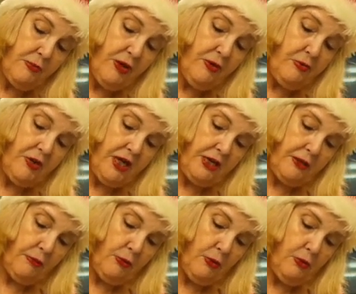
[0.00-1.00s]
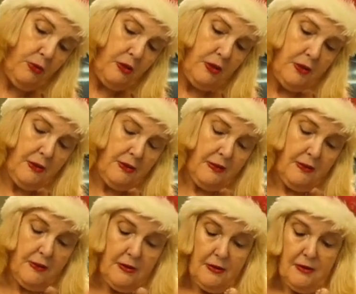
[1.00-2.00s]
we will need them all.
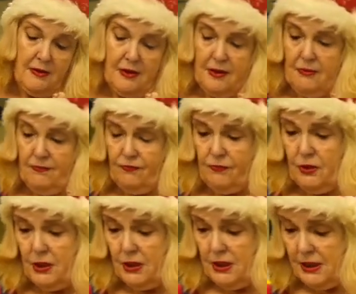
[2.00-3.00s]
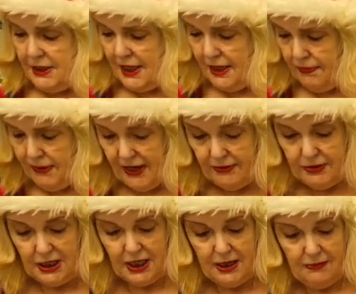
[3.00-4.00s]
What does it say
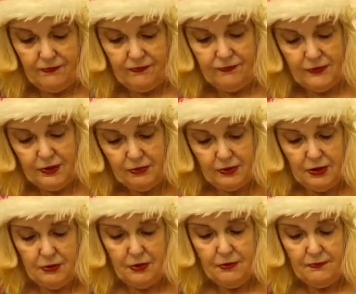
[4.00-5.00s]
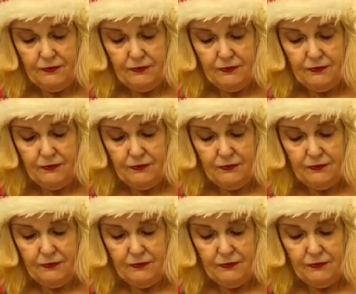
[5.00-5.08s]
about it? Hold on.